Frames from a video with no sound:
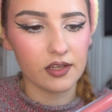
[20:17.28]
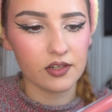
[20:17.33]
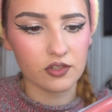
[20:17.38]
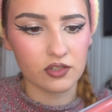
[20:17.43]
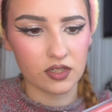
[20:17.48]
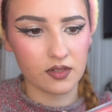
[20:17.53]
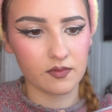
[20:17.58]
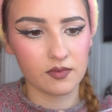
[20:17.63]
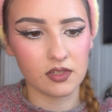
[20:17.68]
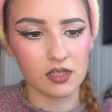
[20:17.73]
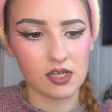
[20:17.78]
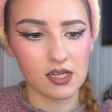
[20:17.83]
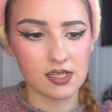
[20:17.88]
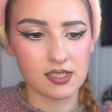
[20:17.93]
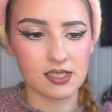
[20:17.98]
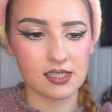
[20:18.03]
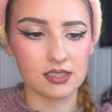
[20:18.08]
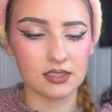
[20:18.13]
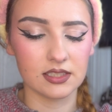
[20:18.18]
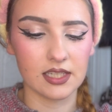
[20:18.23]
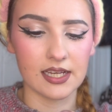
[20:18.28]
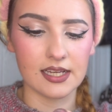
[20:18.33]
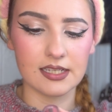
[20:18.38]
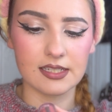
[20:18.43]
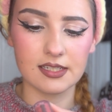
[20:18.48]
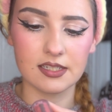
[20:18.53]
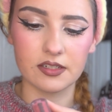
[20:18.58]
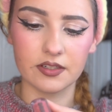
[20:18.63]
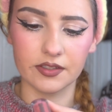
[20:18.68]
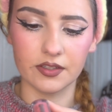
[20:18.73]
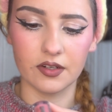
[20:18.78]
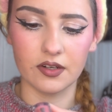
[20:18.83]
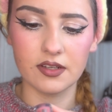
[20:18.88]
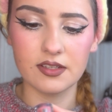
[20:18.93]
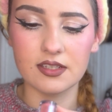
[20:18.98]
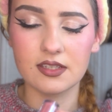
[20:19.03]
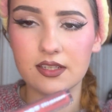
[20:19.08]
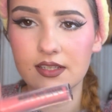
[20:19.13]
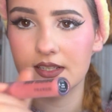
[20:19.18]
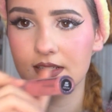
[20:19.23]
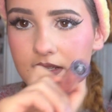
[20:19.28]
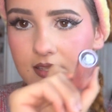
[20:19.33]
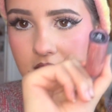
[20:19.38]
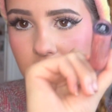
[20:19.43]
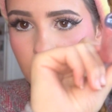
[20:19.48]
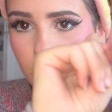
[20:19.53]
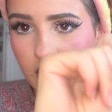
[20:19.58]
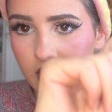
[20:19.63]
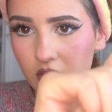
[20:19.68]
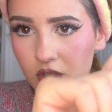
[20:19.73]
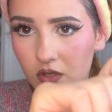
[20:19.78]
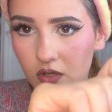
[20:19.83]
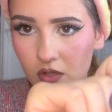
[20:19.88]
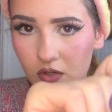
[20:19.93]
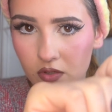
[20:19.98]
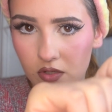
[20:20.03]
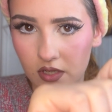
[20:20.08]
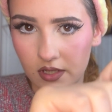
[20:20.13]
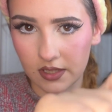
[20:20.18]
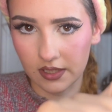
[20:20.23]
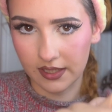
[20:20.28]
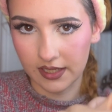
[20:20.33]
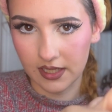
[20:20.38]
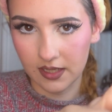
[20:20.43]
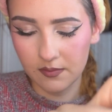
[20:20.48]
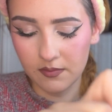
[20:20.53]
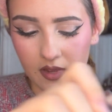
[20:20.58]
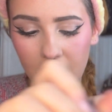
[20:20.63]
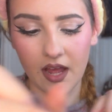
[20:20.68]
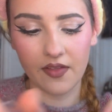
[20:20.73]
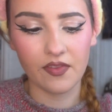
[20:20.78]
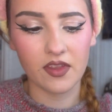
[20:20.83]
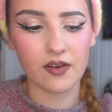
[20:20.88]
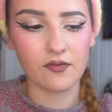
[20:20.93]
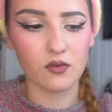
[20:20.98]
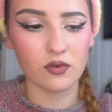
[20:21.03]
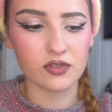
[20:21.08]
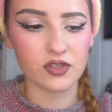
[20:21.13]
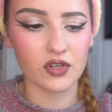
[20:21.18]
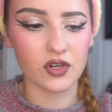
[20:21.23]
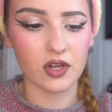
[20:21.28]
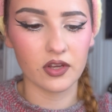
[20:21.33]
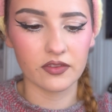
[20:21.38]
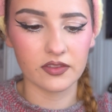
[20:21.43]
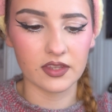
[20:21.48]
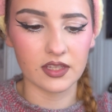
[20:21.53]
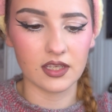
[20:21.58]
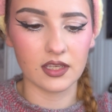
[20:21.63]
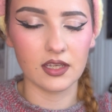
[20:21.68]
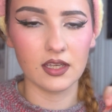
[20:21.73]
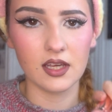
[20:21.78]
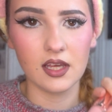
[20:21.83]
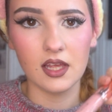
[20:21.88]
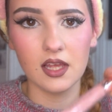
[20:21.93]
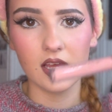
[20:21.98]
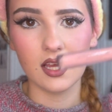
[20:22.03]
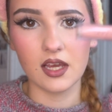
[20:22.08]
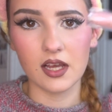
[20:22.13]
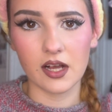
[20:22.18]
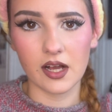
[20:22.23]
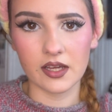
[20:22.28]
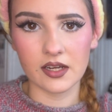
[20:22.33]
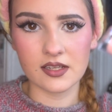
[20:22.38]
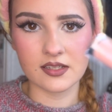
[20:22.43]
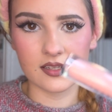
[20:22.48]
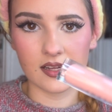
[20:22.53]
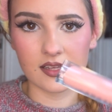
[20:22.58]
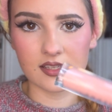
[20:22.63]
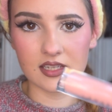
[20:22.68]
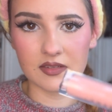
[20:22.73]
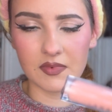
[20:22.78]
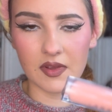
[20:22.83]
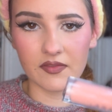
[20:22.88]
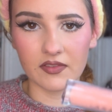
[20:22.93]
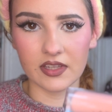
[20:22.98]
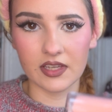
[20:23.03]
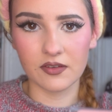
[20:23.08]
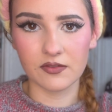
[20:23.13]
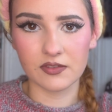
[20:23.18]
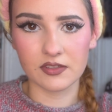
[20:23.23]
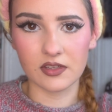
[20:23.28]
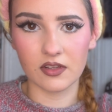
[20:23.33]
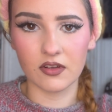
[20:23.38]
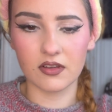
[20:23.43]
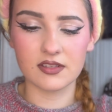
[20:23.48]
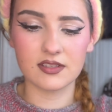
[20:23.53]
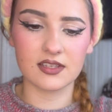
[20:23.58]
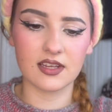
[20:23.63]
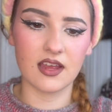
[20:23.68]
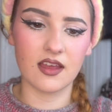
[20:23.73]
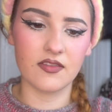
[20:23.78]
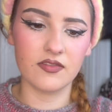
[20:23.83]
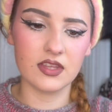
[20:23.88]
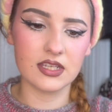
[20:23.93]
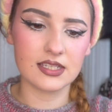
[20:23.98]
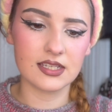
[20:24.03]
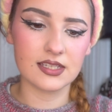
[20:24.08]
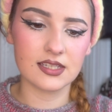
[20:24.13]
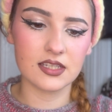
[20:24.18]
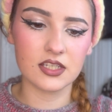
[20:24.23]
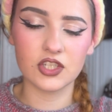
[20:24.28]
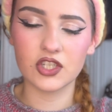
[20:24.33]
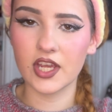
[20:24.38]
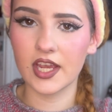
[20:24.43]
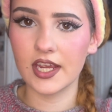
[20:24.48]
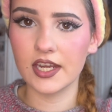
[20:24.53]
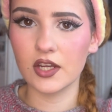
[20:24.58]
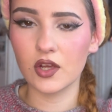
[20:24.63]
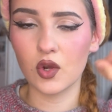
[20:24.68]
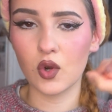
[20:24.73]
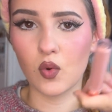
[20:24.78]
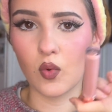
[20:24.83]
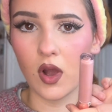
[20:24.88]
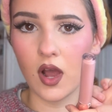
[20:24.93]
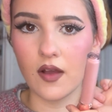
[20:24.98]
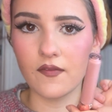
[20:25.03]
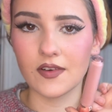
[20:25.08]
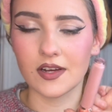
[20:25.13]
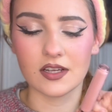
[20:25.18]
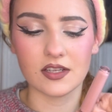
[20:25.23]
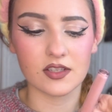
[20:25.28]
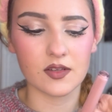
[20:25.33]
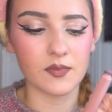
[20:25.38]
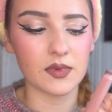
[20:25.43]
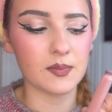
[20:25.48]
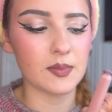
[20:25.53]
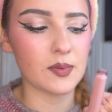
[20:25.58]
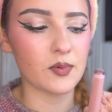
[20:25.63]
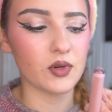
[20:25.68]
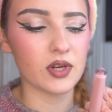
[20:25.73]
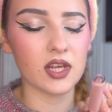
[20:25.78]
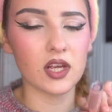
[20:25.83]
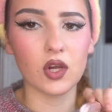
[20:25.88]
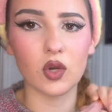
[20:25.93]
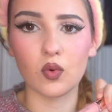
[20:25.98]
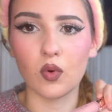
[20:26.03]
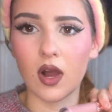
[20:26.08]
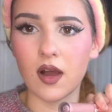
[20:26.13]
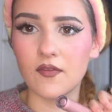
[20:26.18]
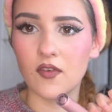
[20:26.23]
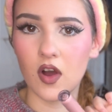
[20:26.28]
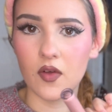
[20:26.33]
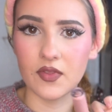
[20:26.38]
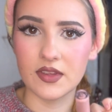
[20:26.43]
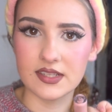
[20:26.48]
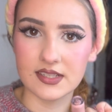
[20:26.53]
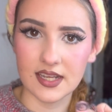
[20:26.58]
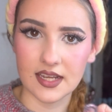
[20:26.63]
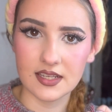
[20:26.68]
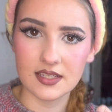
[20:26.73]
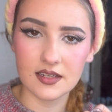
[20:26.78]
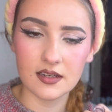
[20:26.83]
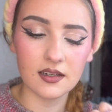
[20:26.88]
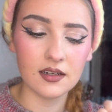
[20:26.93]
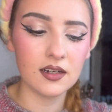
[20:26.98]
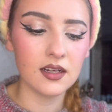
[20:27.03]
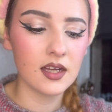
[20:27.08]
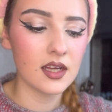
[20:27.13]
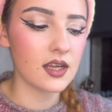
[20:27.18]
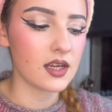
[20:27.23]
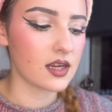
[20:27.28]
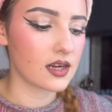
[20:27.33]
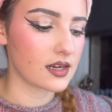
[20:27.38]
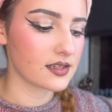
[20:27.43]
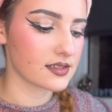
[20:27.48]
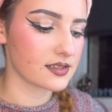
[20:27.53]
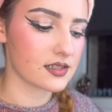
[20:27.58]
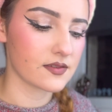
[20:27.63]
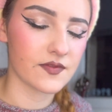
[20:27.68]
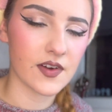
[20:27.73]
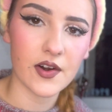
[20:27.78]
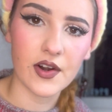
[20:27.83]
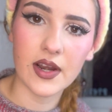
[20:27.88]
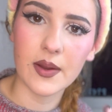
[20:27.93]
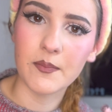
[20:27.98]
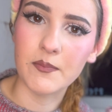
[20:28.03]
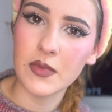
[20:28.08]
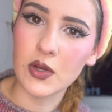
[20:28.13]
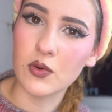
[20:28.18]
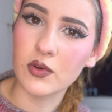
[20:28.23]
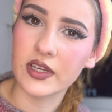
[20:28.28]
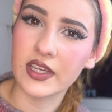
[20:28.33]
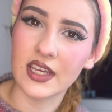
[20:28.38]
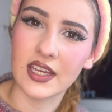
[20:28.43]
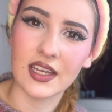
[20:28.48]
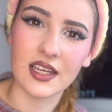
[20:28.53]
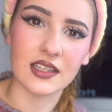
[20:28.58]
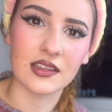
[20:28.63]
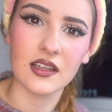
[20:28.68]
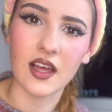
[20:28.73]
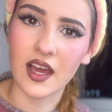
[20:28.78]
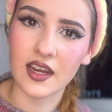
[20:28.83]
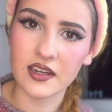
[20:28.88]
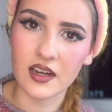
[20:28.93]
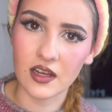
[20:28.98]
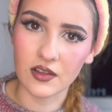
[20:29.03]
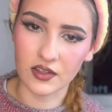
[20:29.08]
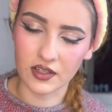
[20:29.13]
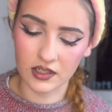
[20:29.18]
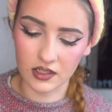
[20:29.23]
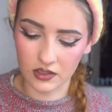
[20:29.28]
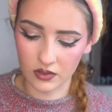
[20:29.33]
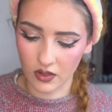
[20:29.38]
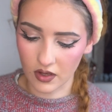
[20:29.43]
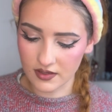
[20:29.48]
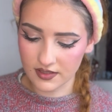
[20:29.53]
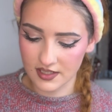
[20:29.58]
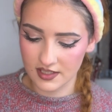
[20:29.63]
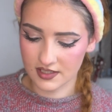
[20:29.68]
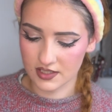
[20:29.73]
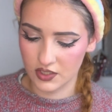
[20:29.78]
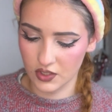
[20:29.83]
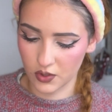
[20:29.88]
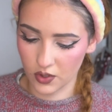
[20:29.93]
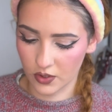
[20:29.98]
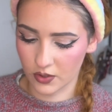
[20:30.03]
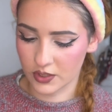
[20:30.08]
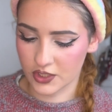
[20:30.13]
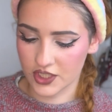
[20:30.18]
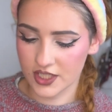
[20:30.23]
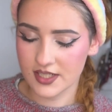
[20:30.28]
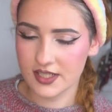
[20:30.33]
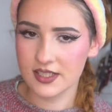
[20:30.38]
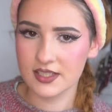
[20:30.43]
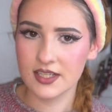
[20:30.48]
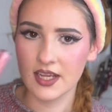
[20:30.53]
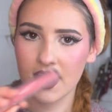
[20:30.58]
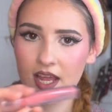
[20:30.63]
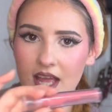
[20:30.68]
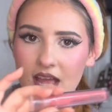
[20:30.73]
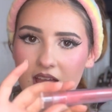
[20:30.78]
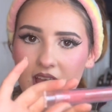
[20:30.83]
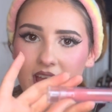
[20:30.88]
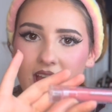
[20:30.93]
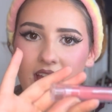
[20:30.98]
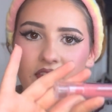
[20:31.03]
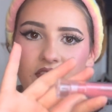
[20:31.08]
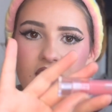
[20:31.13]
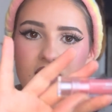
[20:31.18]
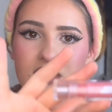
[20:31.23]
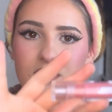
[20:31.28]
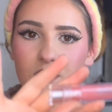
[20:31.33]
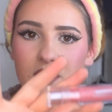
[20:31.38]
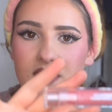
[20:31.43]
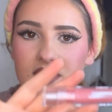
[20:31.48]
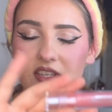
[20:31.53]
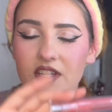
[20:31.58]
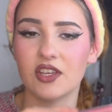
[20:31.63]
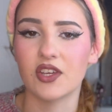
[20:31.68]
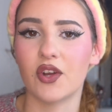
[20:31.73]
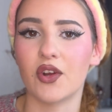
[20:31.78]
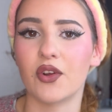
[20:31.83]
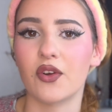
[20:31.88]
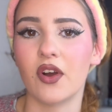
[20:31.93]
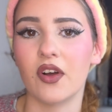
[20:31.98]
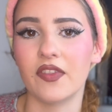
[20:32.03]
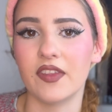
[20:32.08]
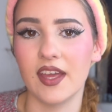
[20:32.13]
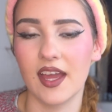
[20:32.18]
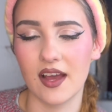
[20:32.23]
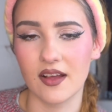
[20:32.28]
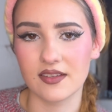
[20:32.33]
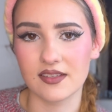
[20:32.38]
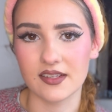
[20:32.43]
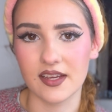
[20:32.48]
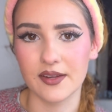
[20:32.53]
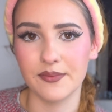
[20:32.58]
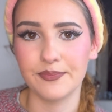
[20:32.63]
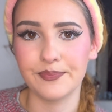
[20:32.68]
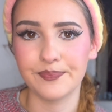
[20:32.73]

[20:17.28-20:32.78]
Drip Gloss Glazed Gloss. This is in the shade Nude Gleam. And then I've also got the Anastasia Beverly Hills Gloss, and this is in the shade Guava. So I'm going to be putting Guava on the center because it's a very milky, light colored gloss. It's gorgeous. And this one's going to go on the outside.